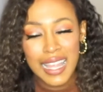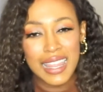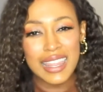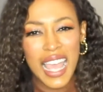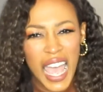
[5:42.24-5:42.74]

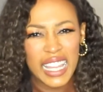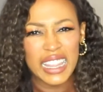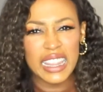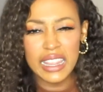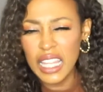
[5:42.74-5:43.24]
that
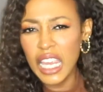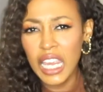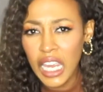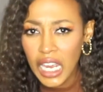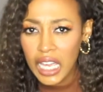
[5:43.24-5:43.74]

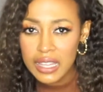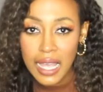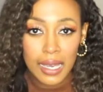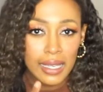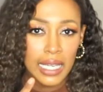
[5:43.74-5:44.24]
thing,
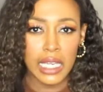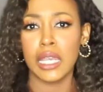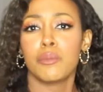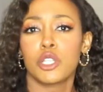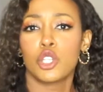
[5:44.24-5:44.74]
that
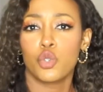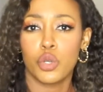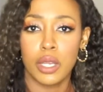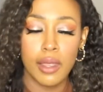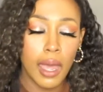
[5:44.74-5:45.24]

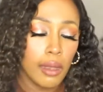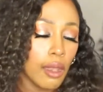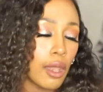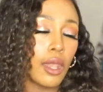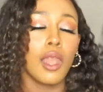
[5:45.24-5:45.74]
chemistry, that
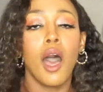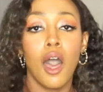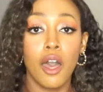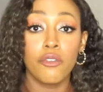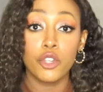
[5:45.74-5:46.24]

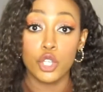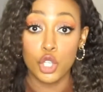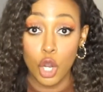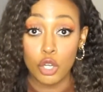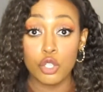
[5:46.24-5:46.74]
love
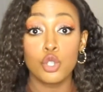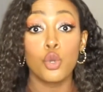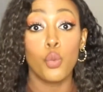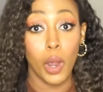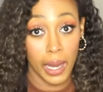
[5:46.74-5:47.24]
starts to
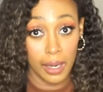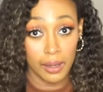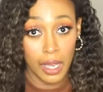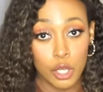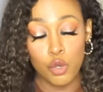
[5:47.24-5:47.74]
wane,
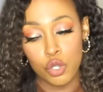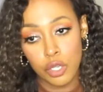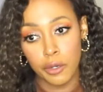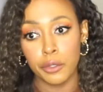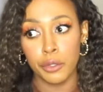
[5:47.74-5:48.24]
and you
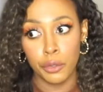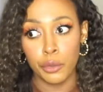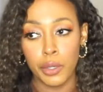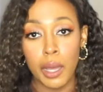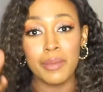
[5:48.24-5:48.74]
start to
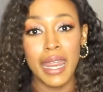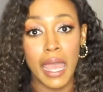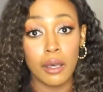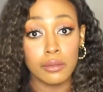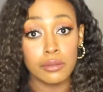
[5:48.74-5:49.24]
come
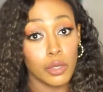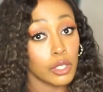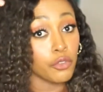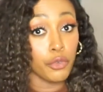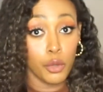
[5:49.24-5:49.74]
down, like
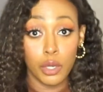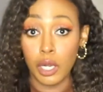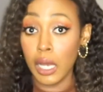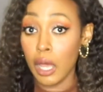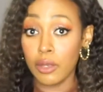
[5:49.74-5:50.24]
you're floating on
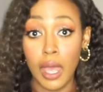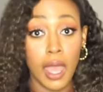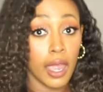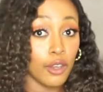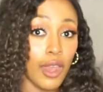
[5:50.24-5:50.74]
cloud
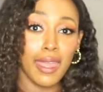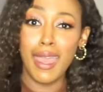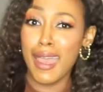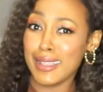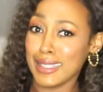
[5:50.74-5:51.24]
9. You're like,
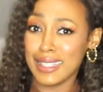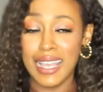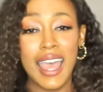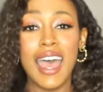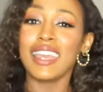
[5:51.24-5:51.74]
yes,
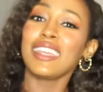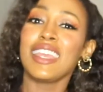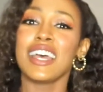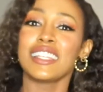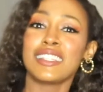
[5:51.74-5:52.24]

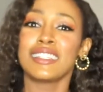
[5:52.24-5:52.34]
yes.